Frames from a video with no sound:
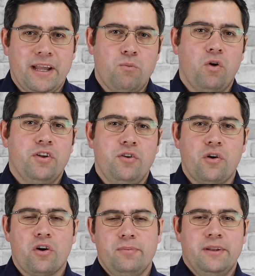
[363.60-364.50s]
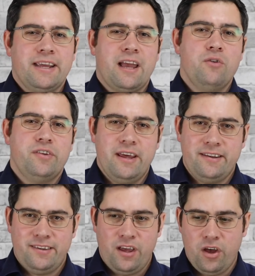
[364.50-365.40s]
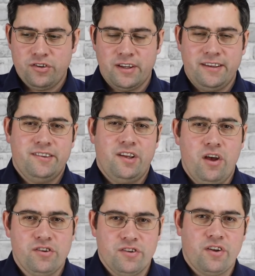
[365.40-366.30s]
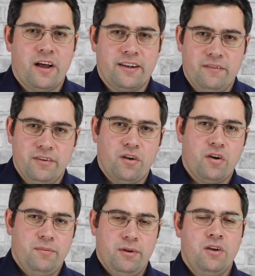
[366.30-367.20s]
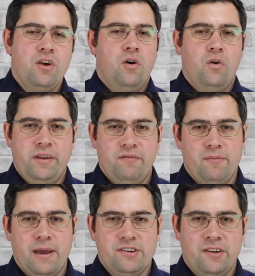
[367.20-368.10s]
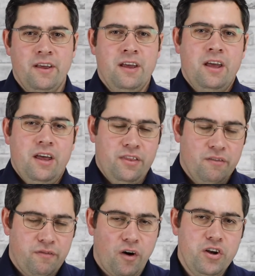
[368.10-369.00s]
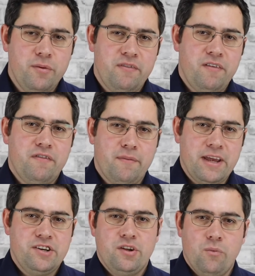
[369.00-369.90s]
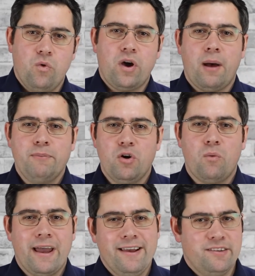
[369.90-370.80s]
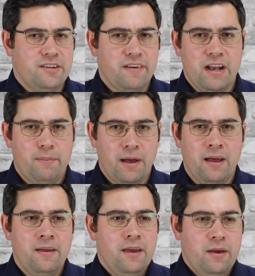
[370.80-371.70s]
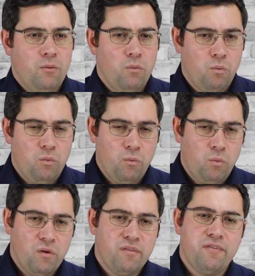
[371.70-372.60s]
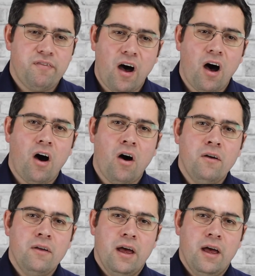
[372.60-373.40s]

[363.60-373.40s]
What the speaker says: they want a new document, they go to their search and they search the title of the document or the information. The volume of information that will come your way as a developer will far